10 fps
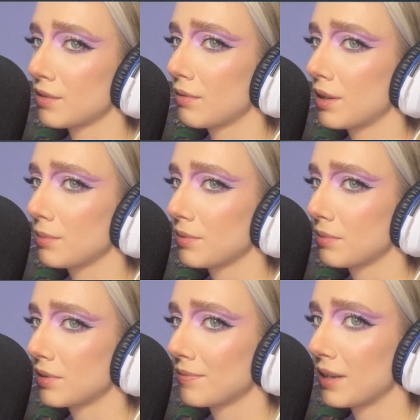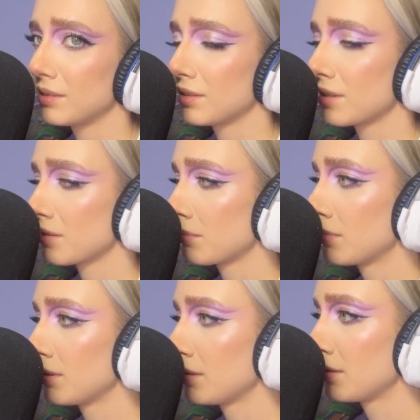vibes, because Valentine's
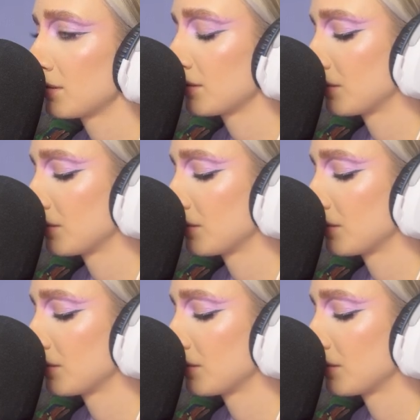was, so